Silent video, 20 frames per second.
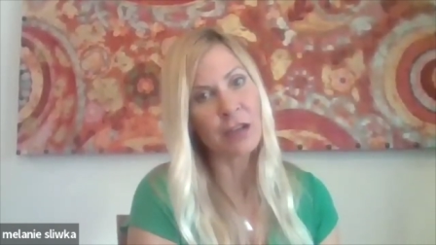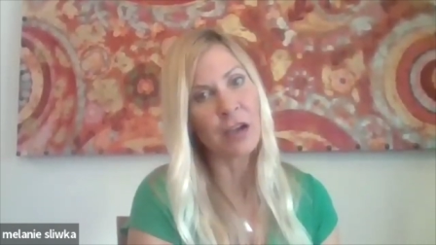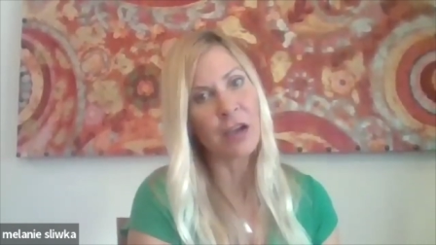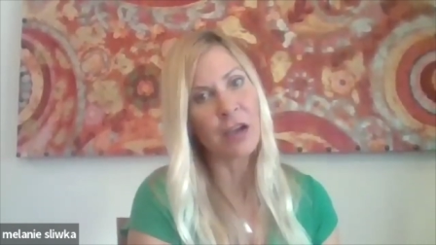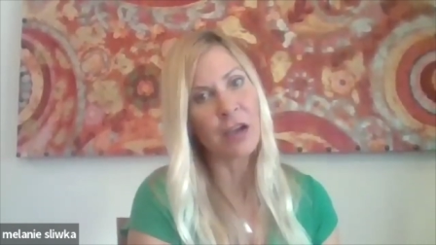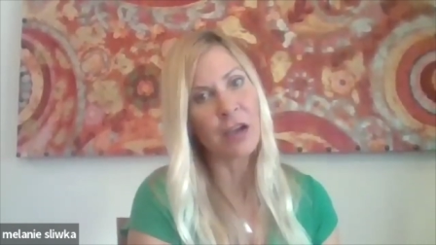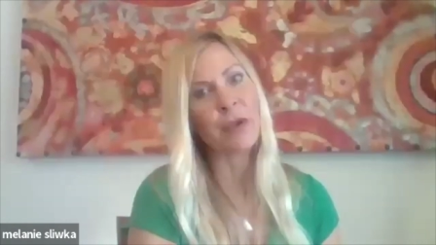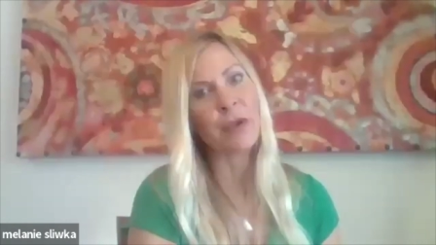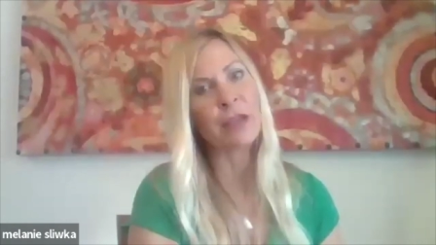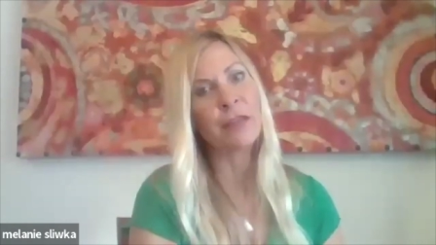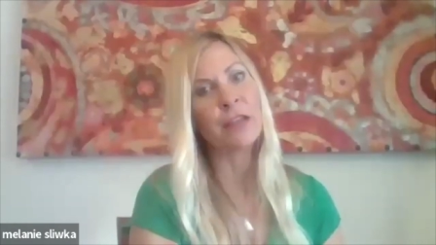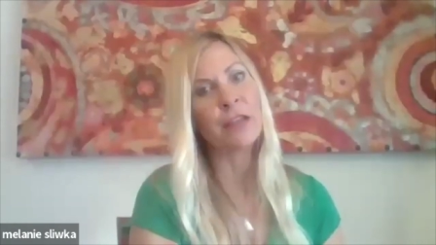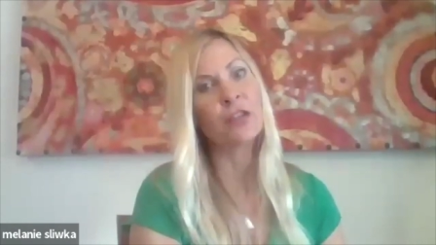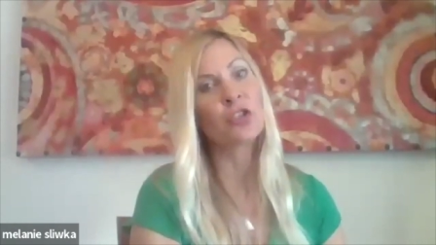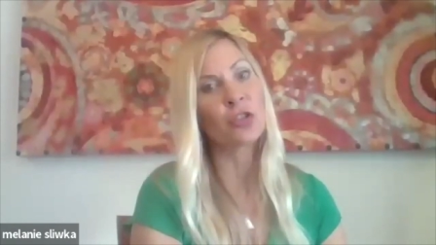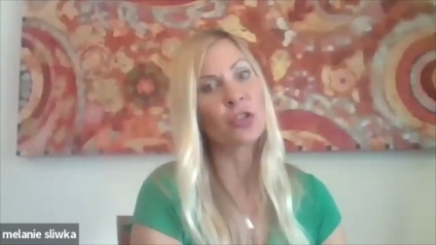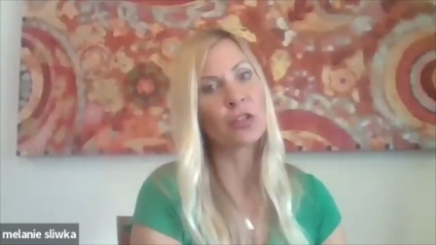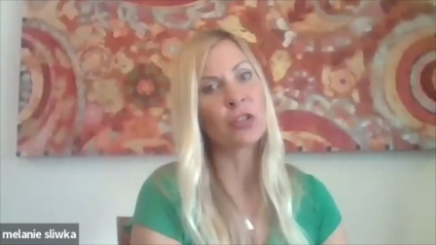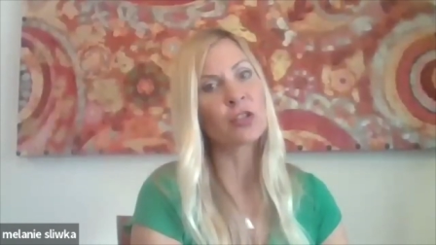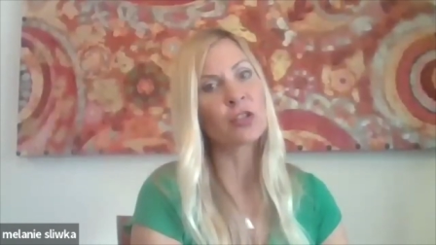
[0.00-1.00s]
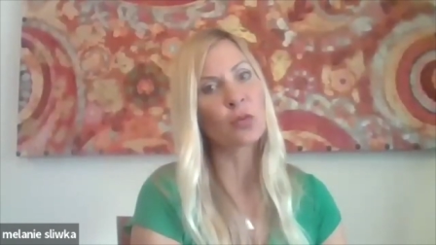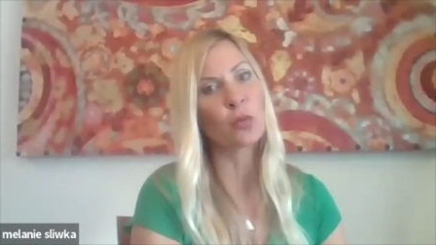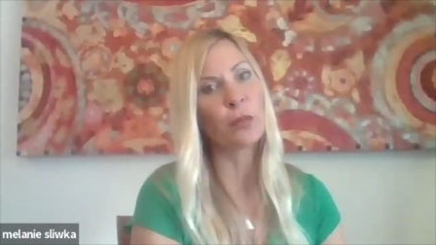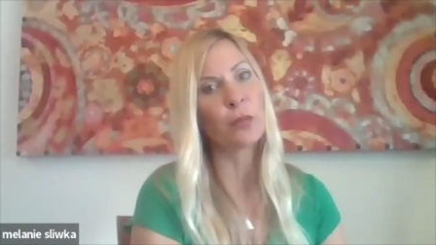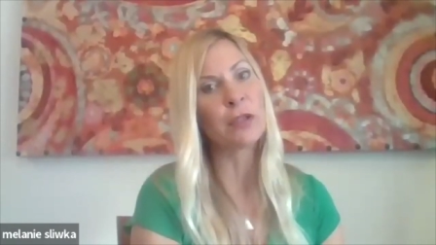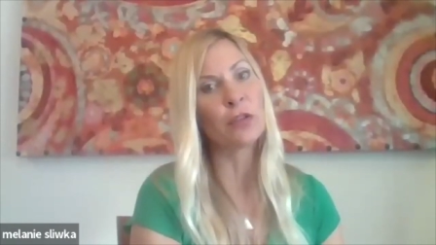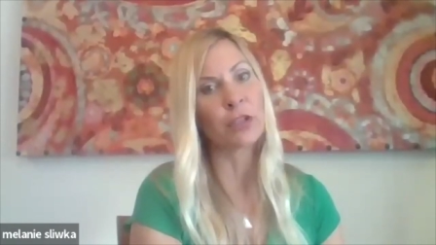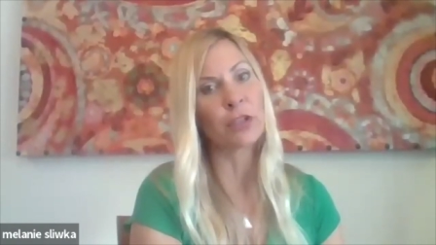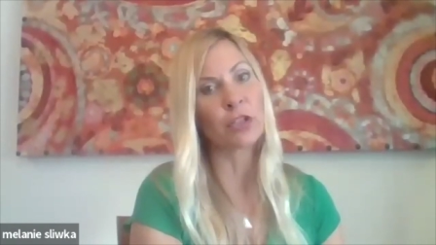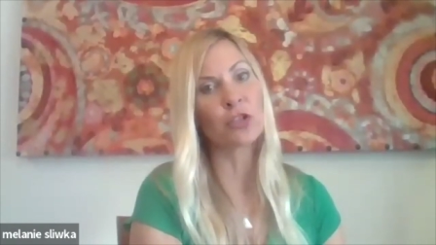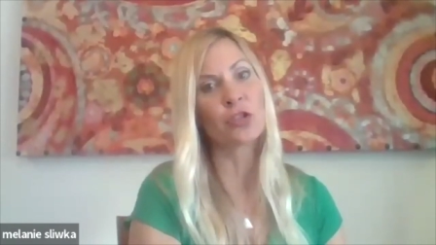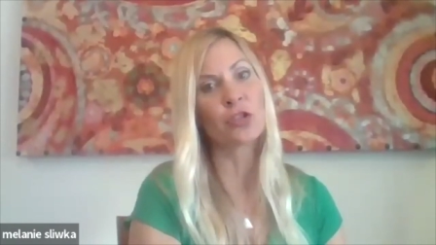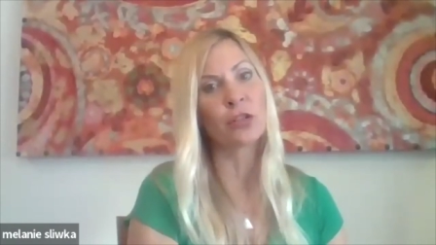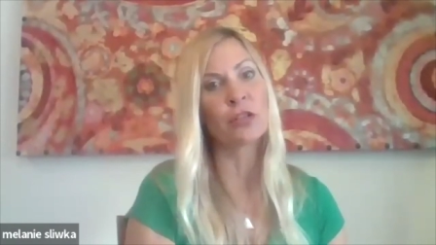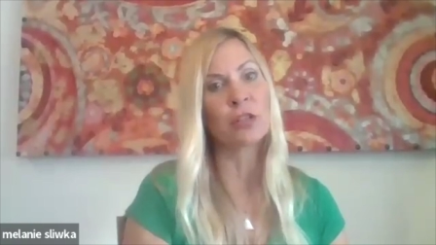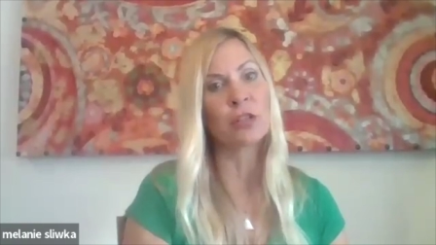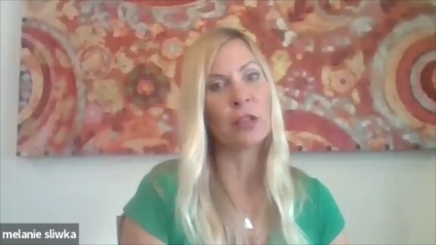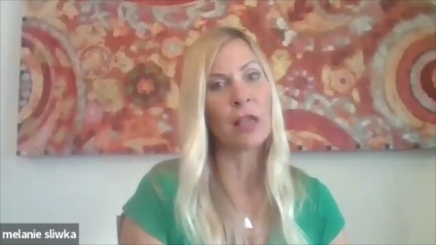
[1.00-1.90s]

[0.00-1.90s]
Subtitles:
And then sugars, when we look at sugars,